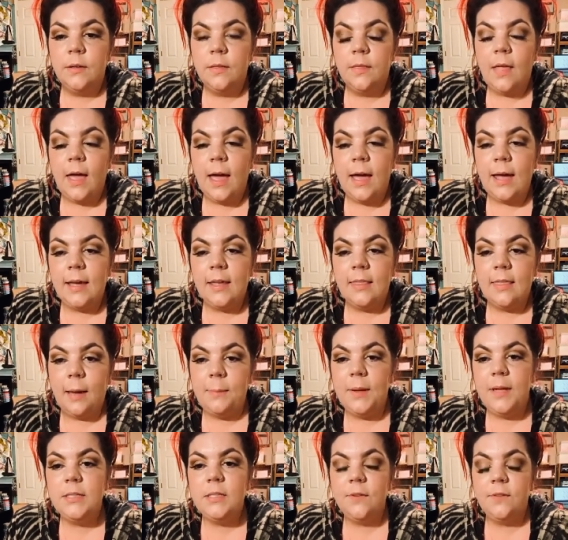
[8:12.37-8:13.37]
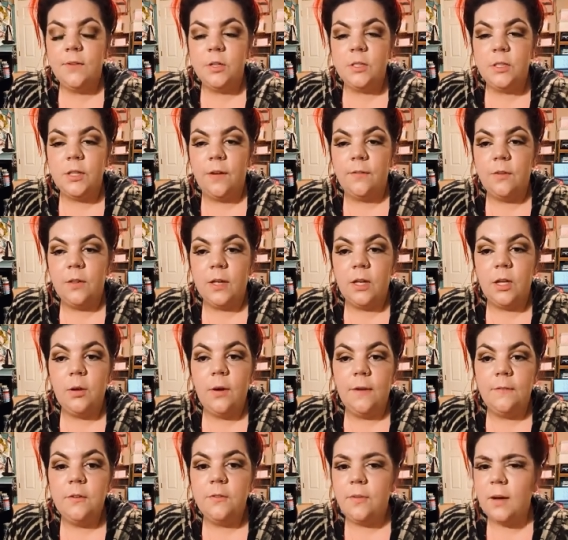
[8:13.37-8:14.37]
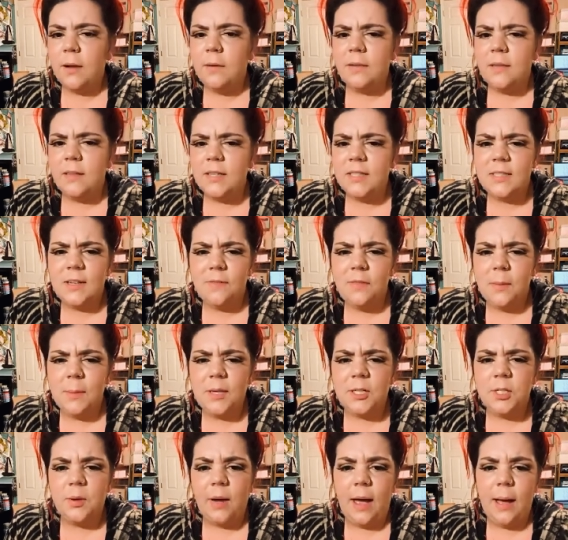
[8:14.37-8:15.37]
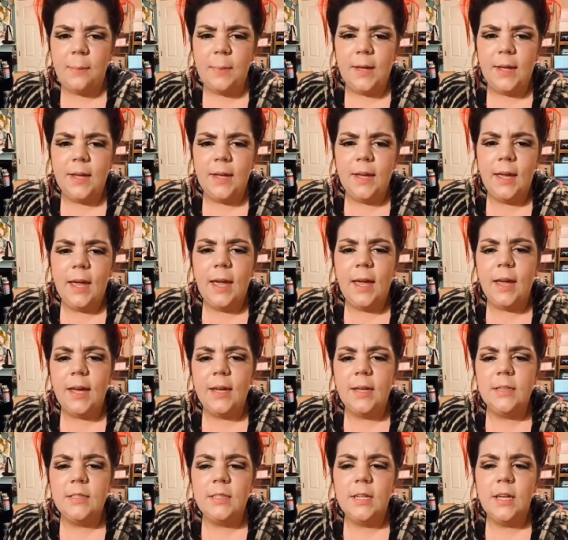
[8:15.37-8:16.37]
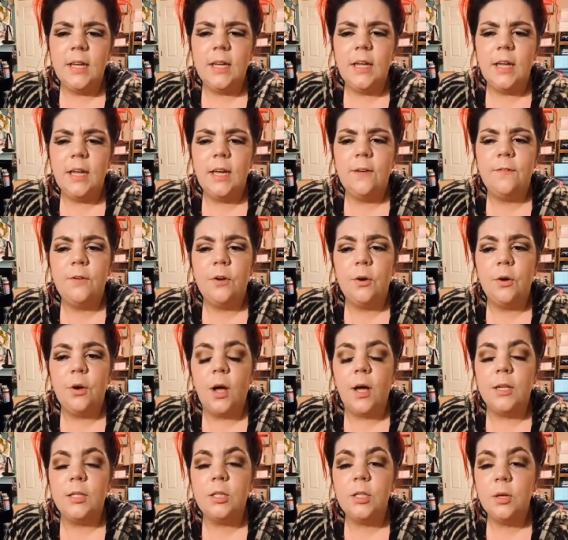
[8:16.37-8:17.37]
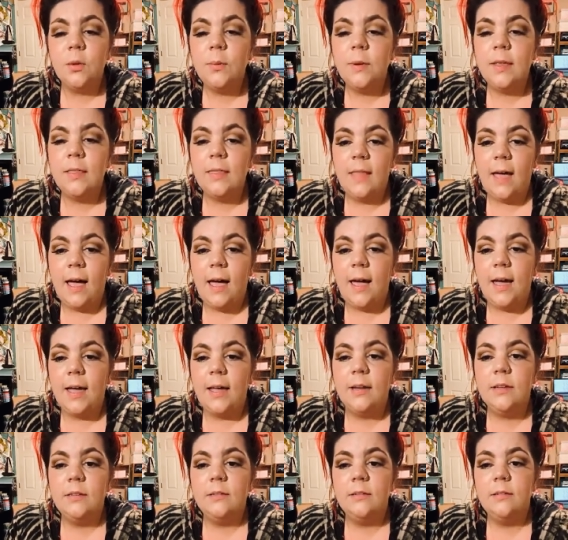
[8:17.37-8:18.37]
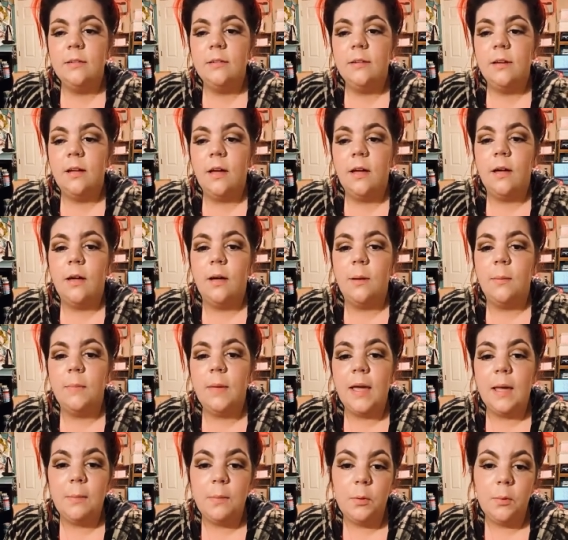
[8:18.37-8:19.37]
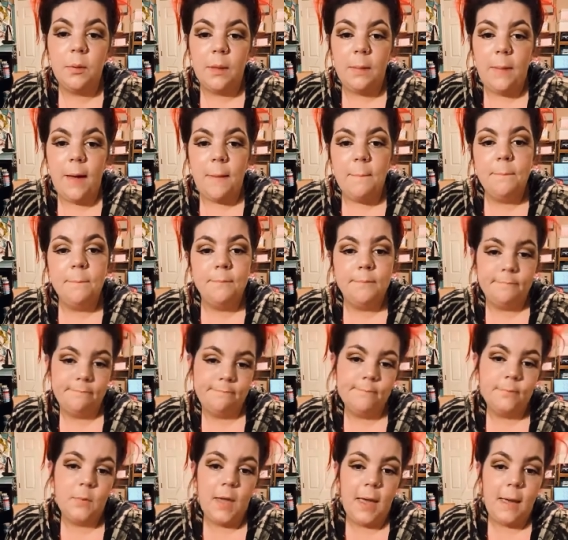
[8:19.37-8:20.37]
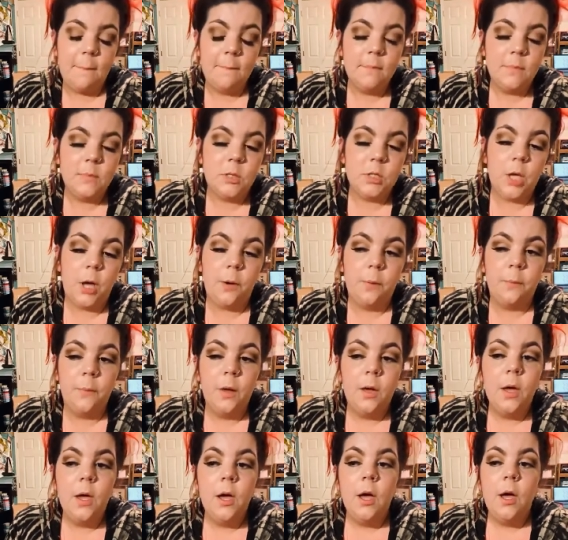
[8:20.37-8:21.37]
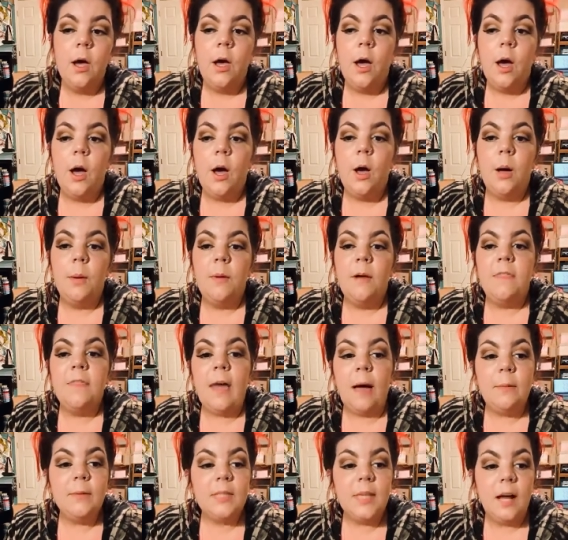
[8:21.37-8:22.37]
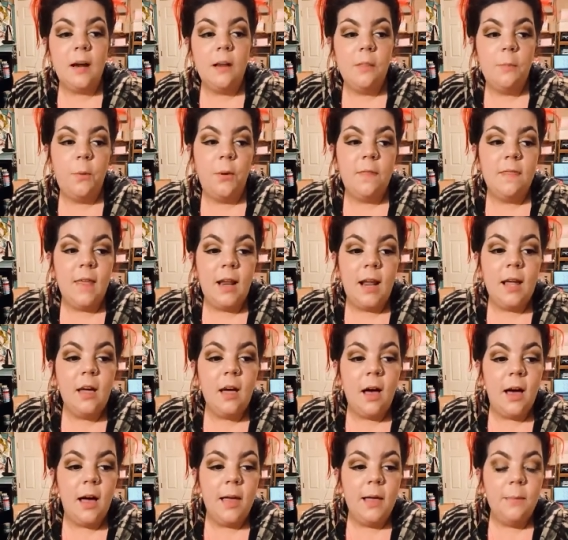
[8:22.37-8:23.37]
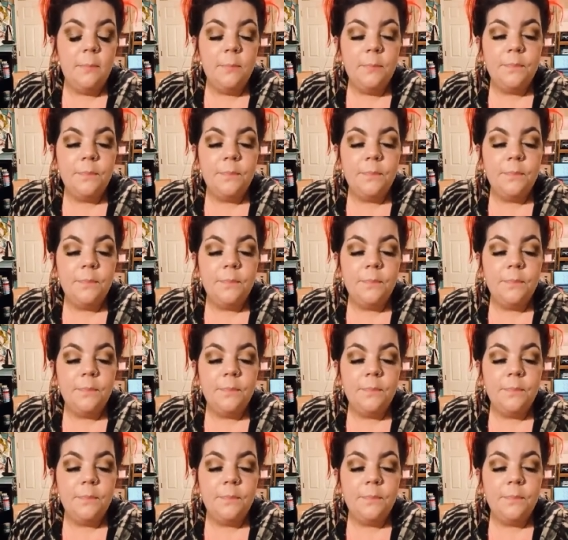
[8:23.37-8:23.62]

like that piece of yourself. Like, you have to find the stuff that makes you happy. And if you're not doing that, it can be really bad. Okay. So, that was kind of the point that I got